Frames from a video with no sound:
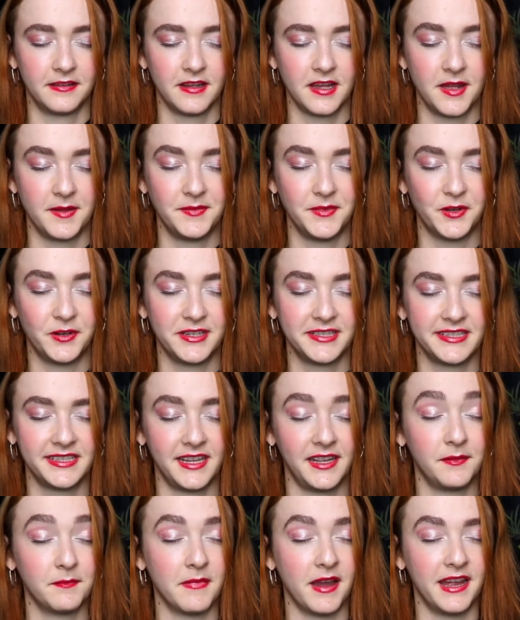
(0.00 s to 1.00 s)
I'm
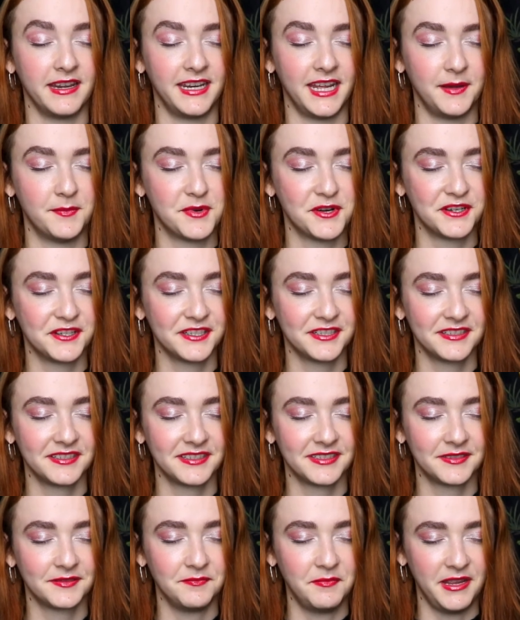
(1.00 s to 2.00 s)
noticing my
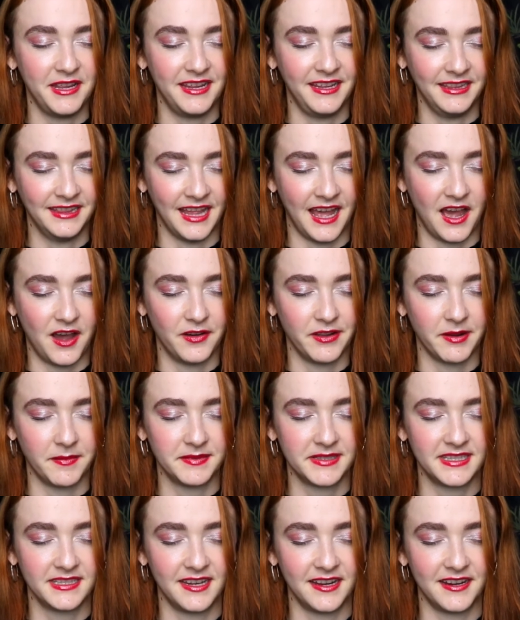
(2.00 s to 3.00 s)
neighbors being loud
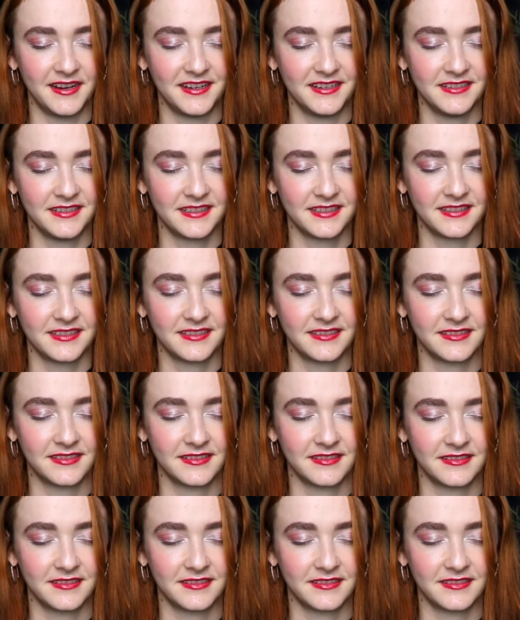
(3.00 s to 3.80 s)
upstairs.